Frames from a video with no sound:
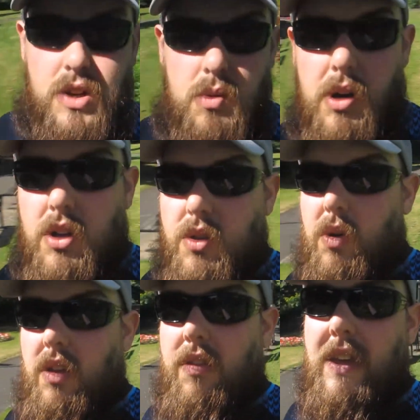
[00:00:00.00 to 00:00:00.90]
her do more than
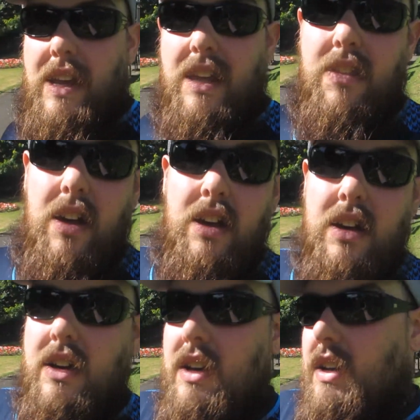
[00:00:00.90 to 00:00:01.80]
one thing either.
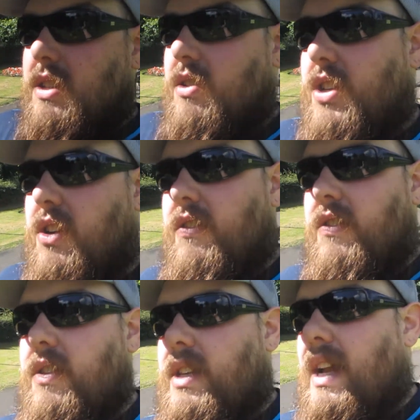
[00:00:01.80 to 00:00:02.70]
So
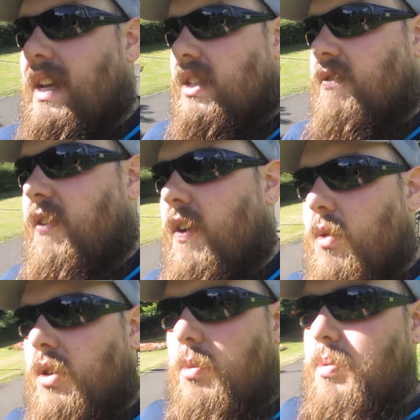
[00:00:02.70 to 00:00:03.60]
Danny had to phone up